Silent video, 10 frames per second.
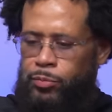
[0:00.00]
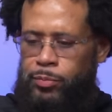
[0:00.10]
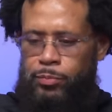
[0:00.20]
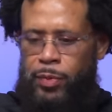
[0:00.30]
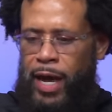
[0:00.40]

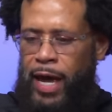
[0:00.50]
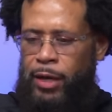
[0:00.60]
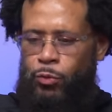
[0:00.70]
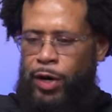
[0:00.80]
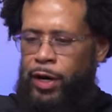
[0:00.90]

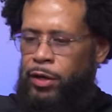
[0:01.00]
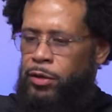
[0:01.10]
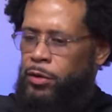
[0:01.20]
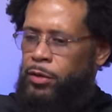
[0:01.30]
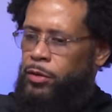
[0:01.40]
had where
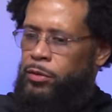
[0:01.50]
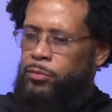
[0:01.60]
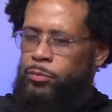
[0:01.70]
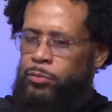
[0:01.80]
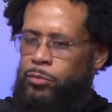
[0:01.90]

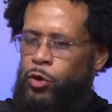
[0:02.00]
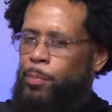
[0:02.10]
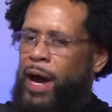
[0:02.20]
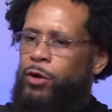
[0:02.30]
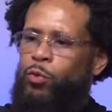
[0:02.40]
no
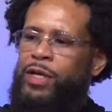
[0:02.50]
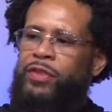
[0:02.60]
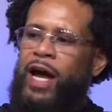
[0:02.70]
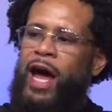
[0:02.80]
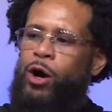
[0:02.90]
matter what
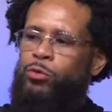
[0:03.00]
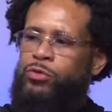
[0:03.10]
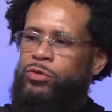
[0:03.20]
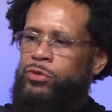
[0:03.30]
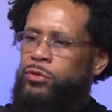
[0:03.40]
the
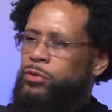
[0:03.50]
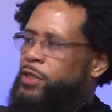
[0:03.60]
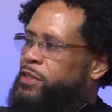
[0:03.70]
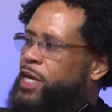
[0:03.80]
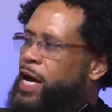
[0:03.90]
house, the
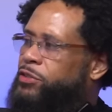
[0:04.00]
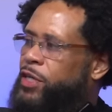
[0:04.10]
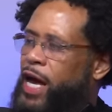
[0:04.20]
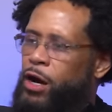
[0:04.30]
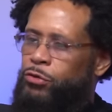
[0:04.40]
size of the
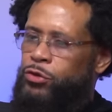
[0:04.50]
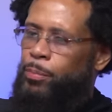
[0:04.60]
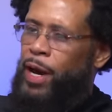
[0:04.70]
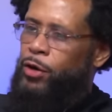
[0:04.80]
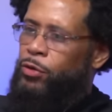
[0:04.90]
house, no
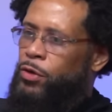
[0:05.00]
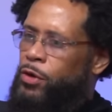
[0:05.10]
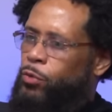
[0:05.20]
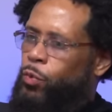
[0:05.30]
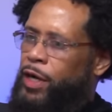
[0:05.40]
matter
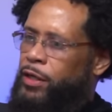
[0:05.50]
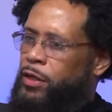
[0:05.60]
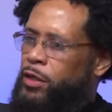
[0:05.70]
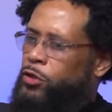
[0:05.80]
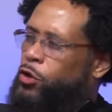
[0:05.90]
what
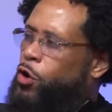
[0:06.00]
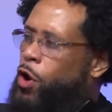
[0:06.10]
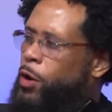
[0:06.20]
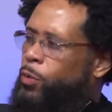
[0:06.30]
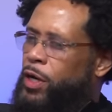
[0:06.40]
the
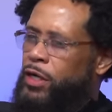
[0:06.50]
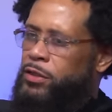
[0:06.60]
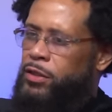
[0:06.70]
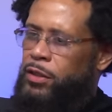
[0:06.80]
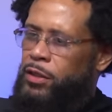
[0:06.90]
car was,
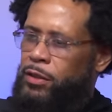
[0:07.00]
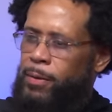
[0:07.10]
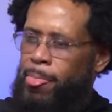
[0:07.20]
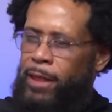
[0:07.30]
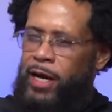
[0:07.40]

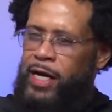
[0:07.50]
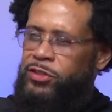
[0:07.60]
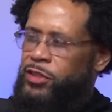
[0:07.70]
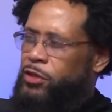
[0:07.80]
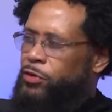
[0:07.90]
I
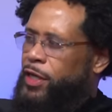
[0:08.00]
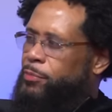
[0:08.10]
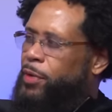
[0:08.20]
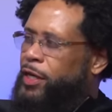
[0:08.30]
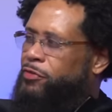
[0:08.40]
still needed
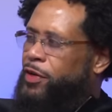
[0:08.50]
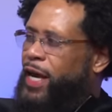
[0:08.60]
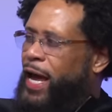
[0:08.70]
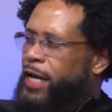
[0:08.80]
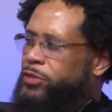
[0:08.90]
money for
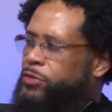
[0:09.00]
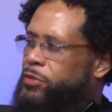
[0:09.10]
gas.